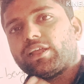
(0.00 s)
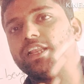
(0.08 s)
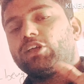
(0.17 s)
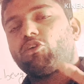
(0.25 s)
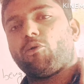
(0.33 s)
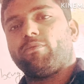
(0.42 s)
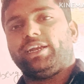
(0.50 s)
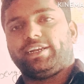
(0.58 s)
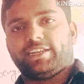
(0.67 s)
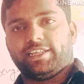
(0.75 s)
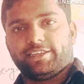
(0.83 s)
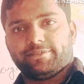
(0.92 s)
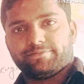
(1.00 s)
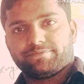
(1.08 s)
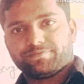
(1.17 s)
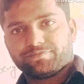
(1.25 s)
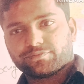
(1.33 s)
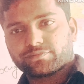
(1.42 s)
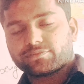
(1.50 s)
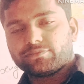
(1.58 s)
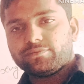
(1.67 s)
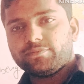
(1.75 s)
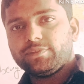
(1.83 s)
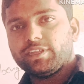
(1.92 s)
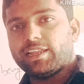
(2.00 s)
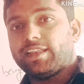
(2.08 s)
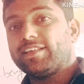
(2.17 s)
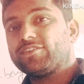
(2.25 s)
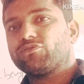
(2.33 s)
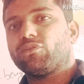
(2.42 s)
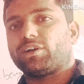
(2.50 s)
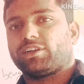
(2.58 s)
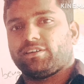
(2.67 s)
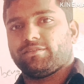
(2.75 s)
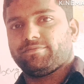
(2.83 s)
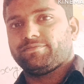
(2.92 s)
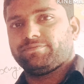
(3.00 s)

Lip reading: will come little, less water.